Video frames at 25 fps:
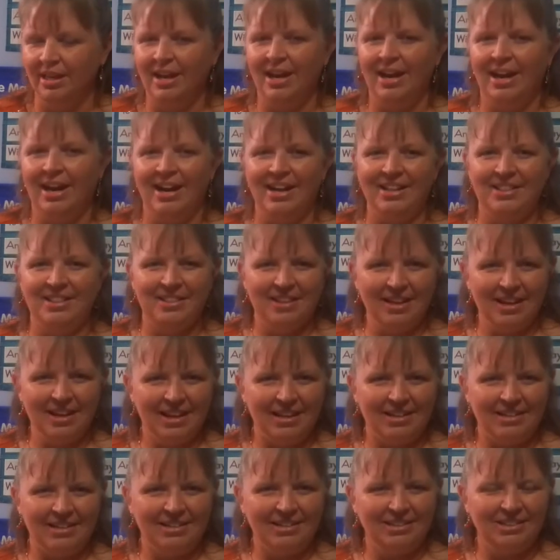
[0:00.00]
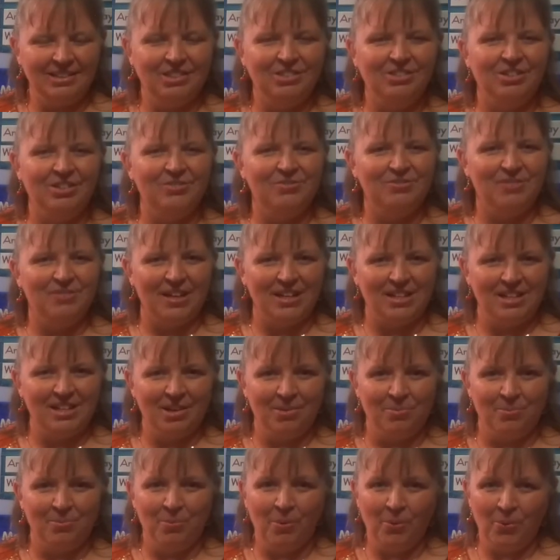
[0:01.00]
And then you can find out
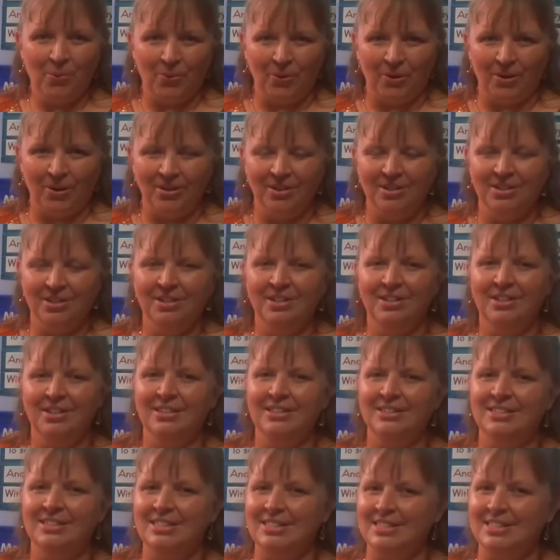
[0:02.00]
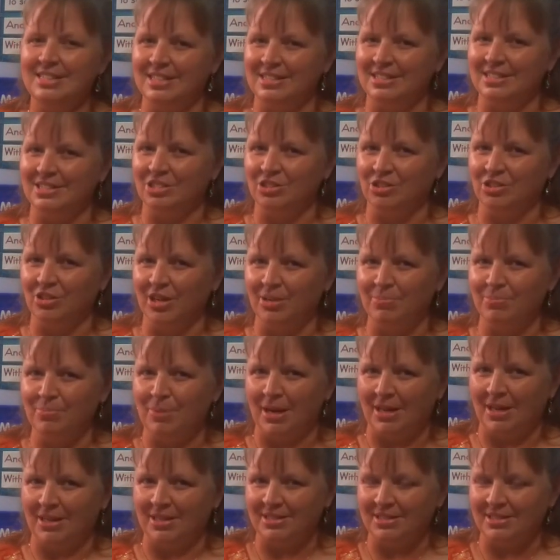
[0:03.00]
more to test your
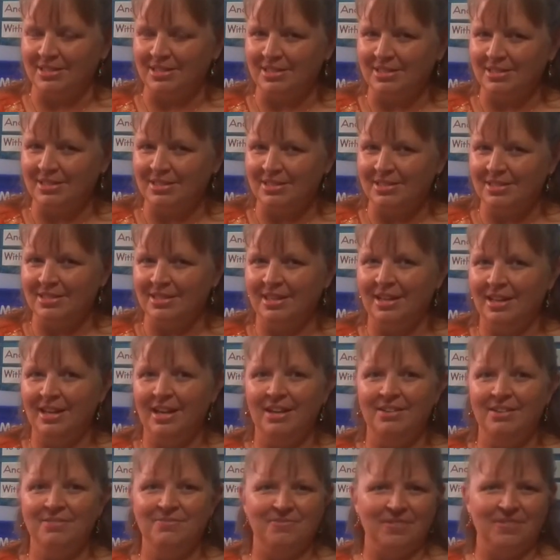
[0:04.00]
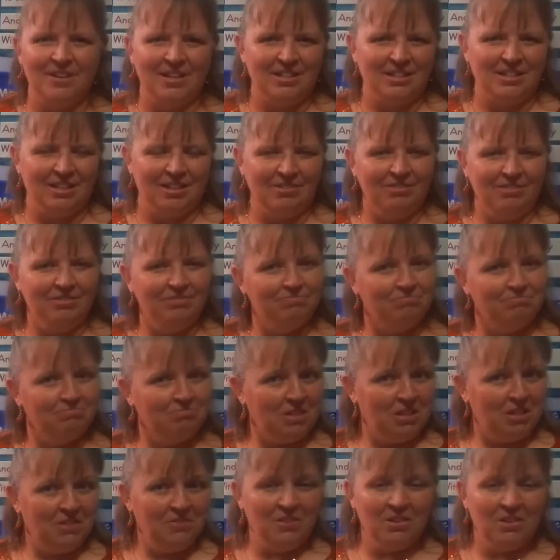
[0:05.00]
hypothesis and find out
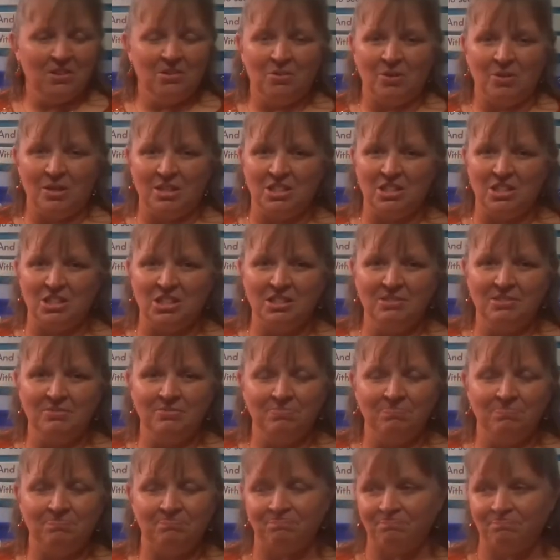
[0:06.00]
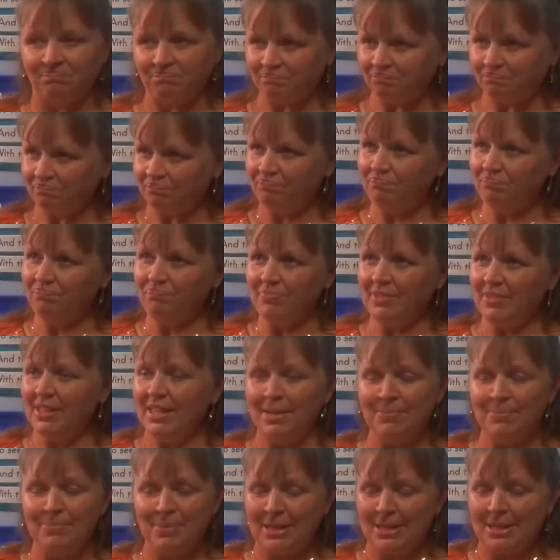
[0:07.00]
if your question
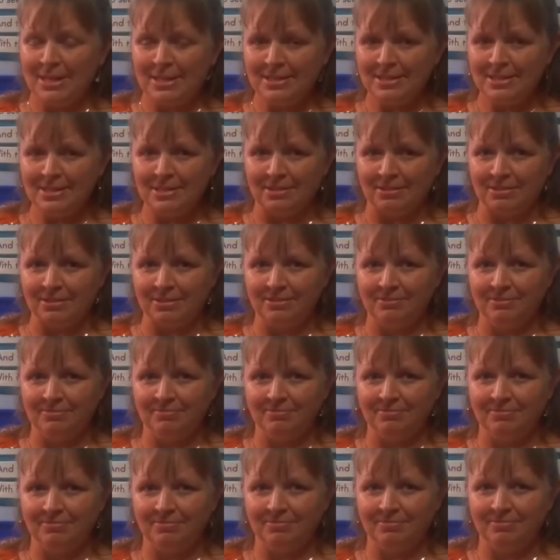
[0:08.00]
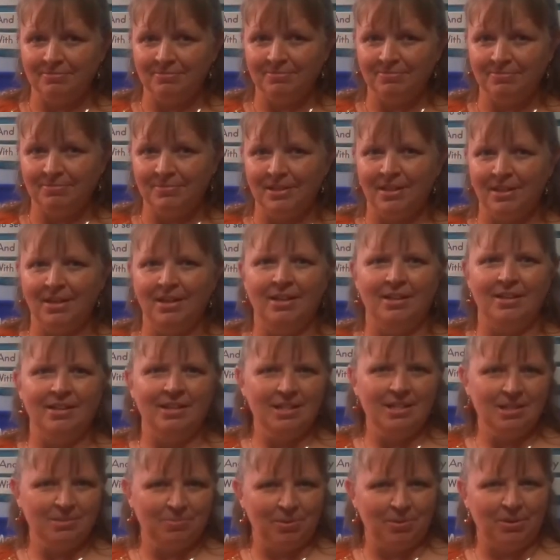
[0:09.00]
can be answered.
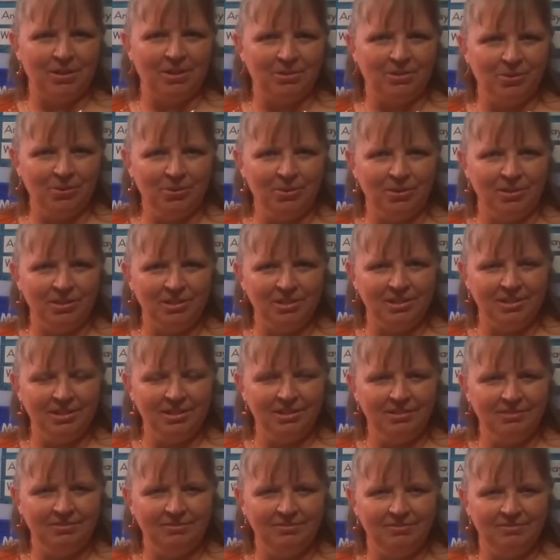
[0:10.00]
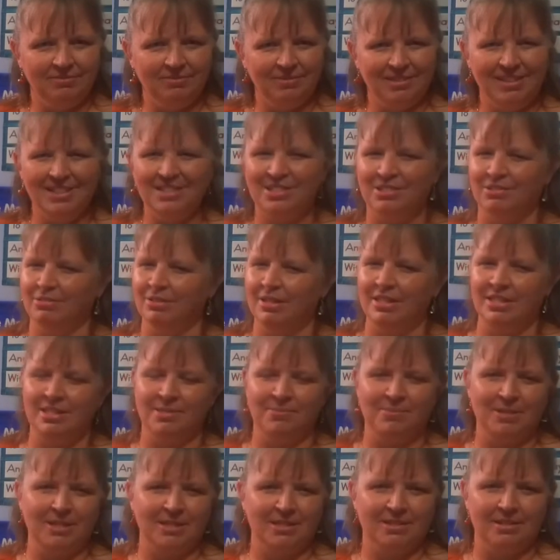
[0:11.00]
That's pretty cool, isn't it? It's great to
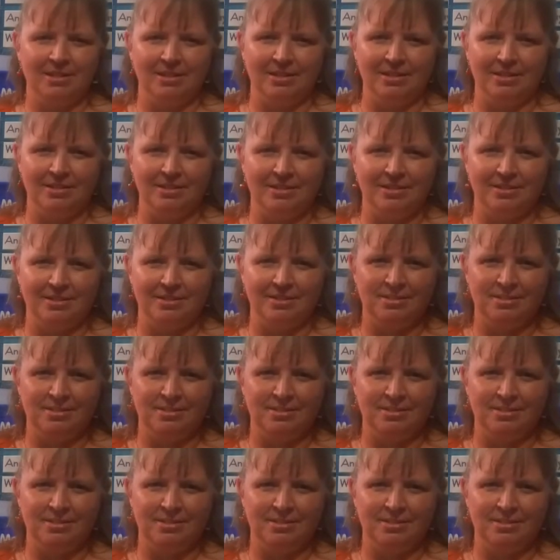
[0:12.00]
be a scientist.